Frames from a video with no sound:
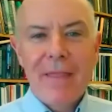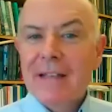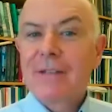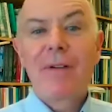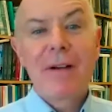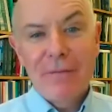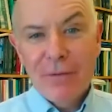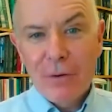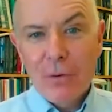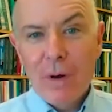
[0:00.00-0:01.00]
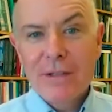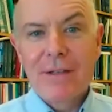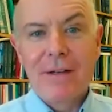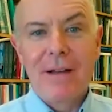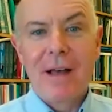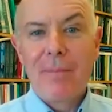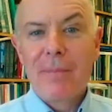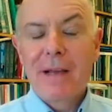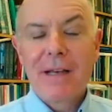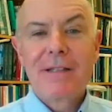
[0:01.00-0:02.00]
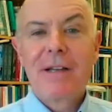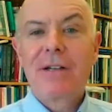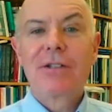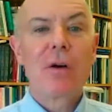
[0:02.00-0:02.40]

that's a very difficult question um, because hard,